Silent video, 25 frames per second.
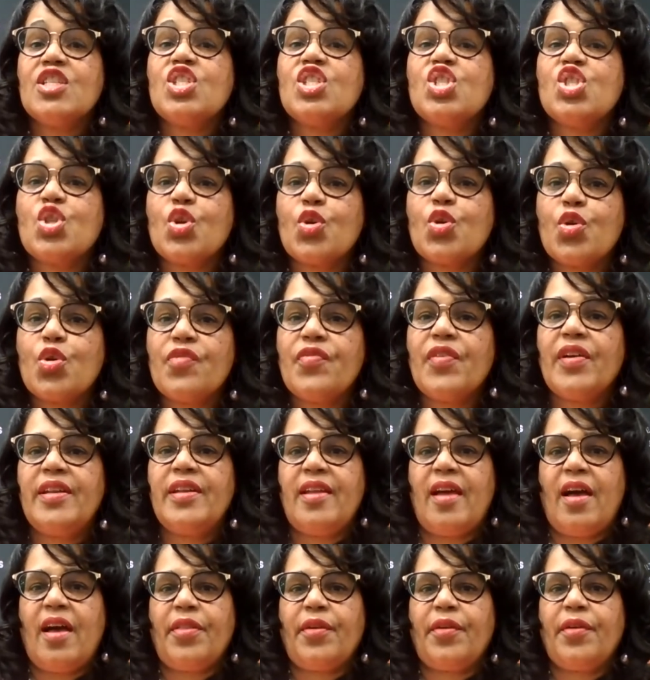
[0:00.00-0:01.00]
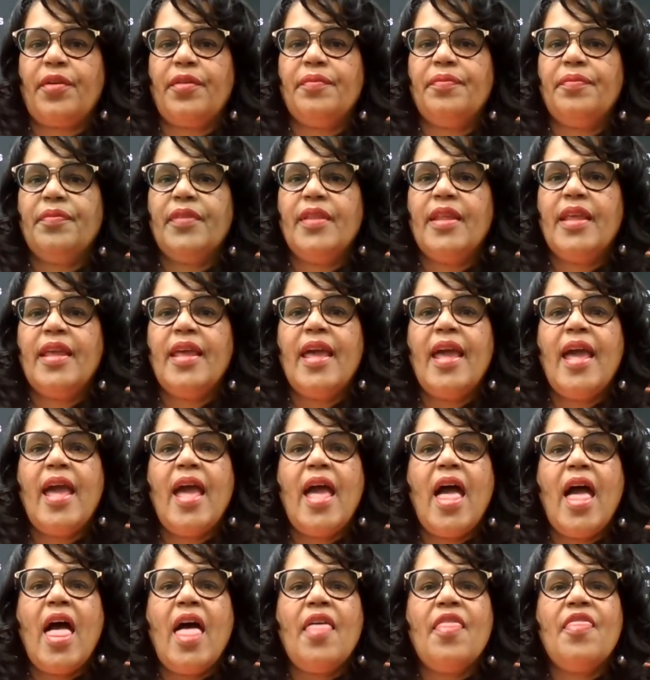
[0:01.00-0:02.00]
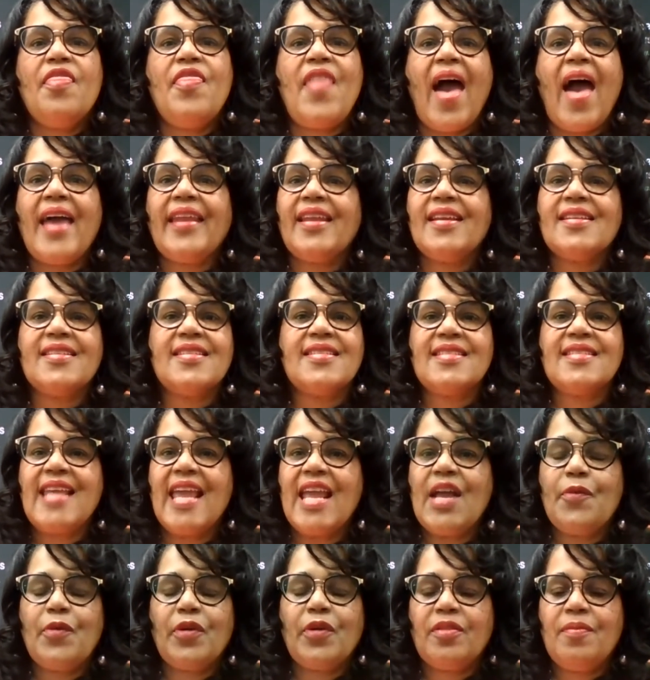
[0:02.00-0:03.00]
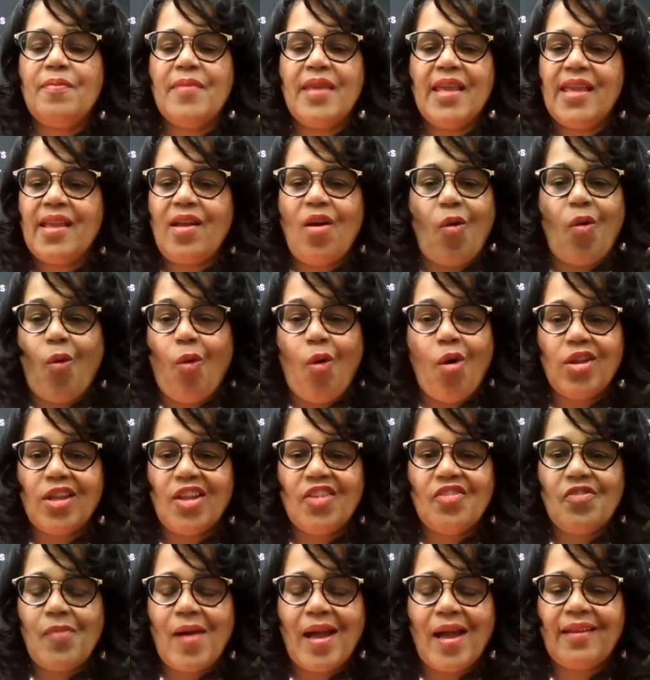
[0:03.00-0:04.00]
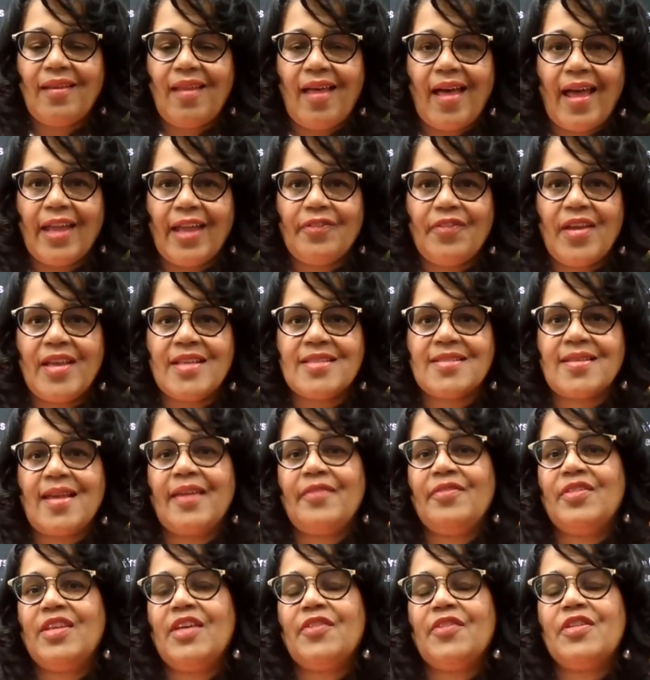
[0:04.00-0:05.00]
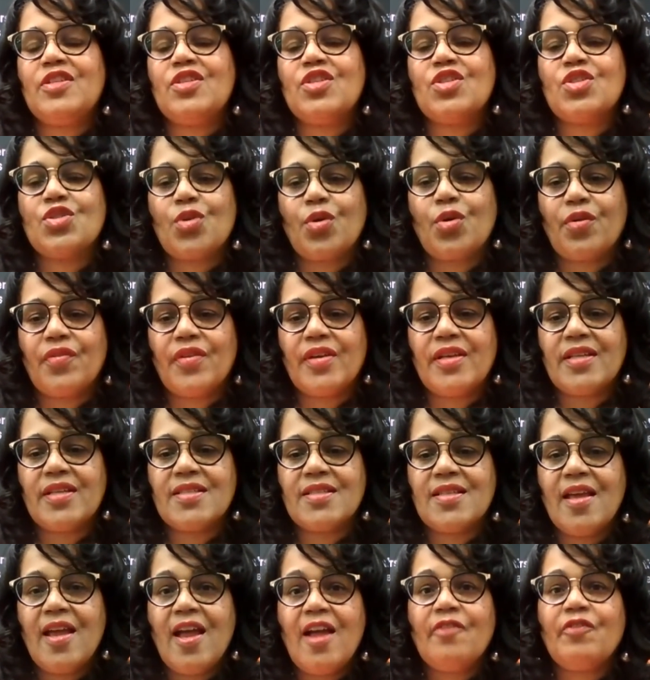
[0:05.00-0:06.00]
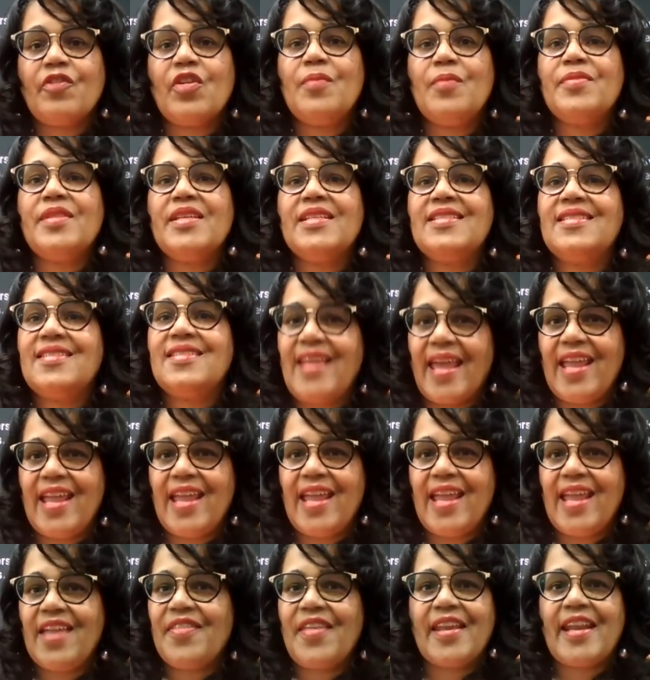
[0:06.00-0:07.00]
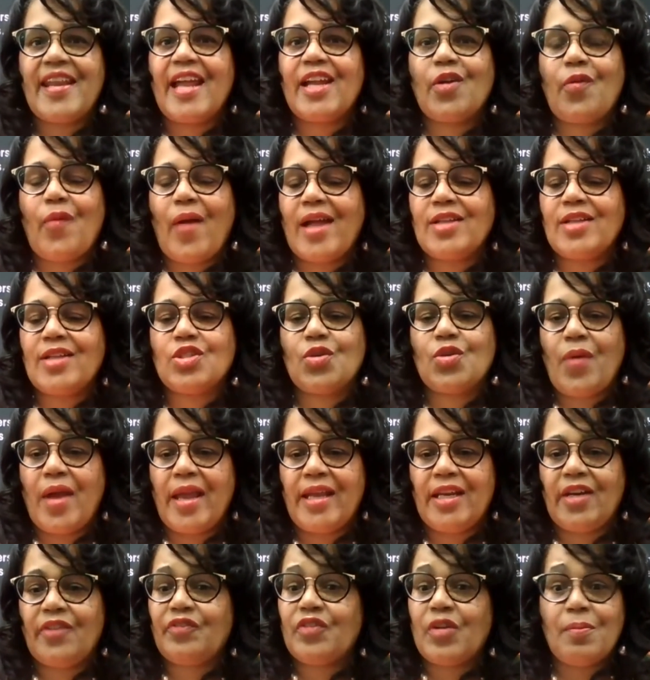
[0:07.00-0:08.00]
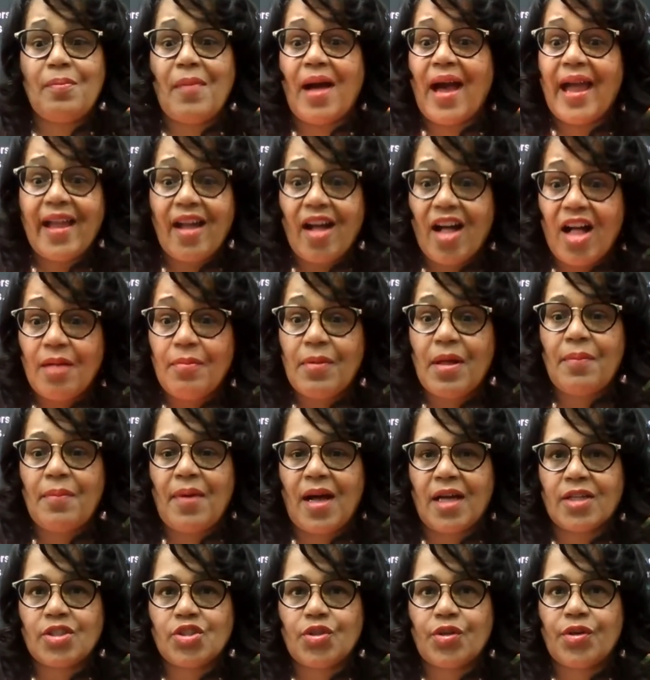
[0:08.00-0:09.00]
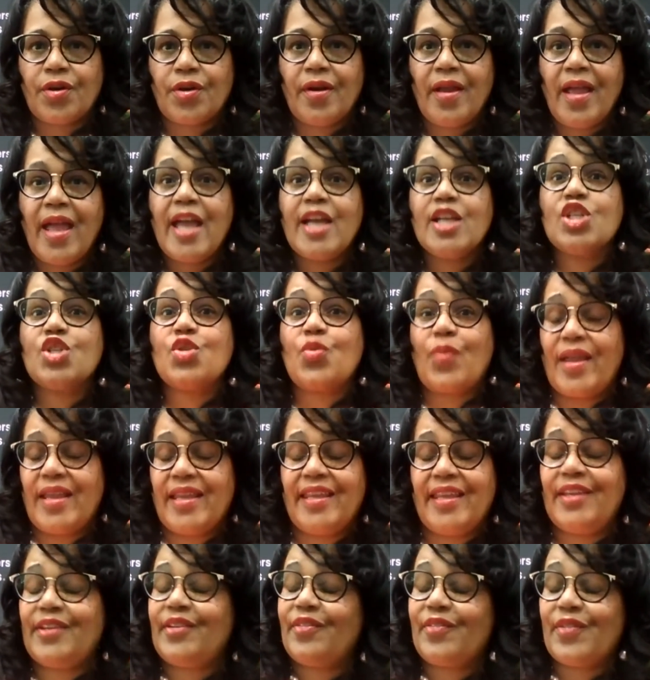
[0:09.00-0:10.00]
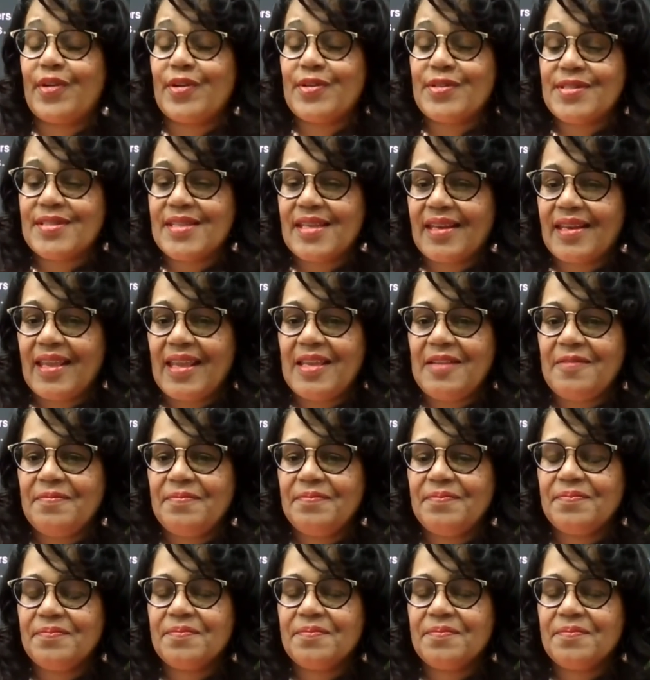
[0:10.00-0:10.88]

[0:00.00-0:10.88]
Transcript: Serve another. That has stayed with me all of my life as I've given service from the day that I graduated from my alma mater, Drake University.